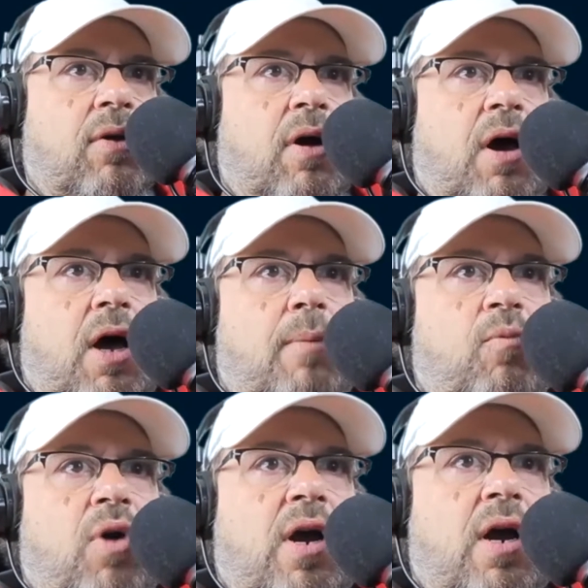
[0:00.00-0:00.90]

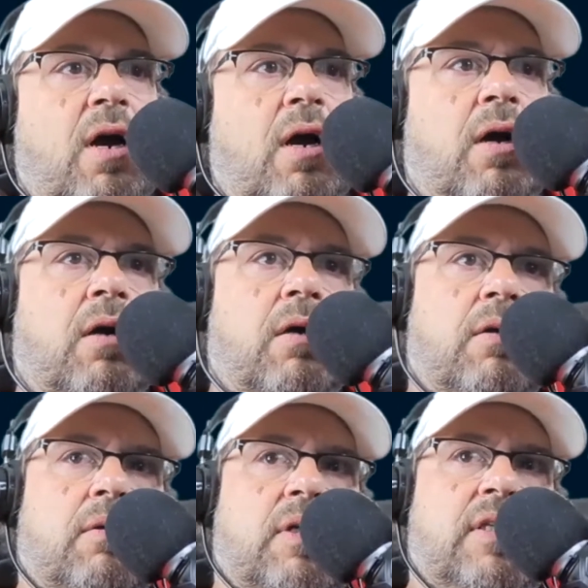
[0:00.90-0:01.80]
where
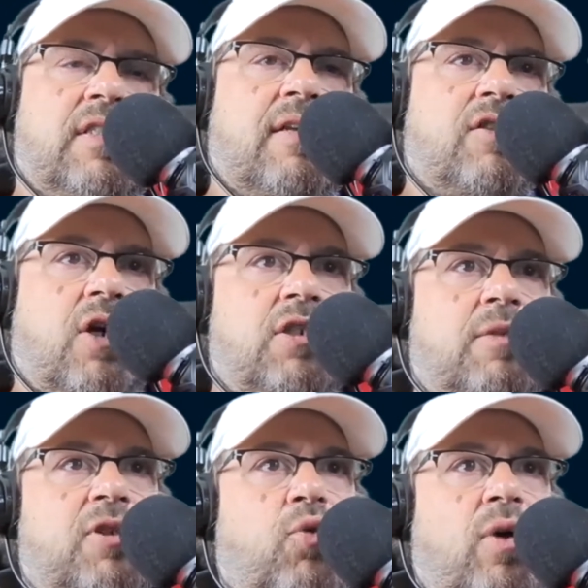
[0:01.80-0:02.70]
instead of charging
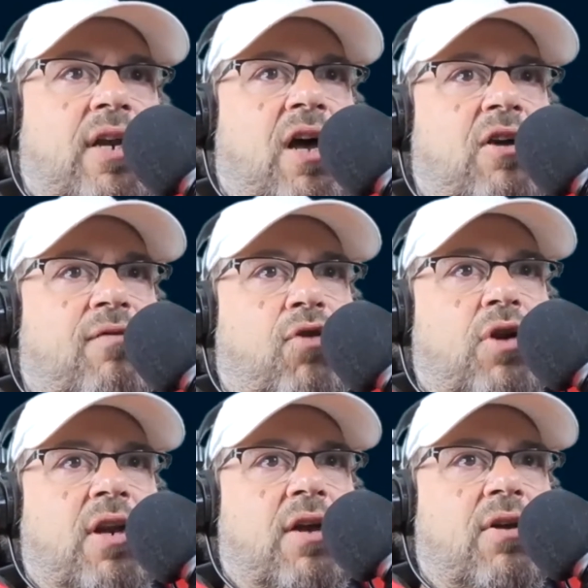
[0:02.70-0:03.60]
me $29 or
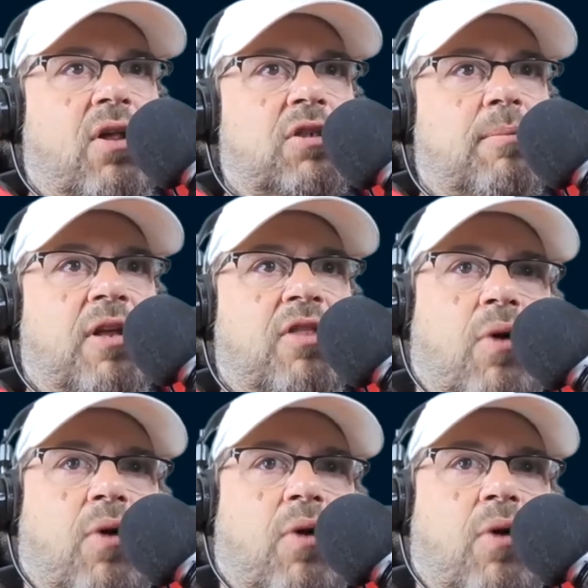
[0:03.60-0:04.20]
$49 a month,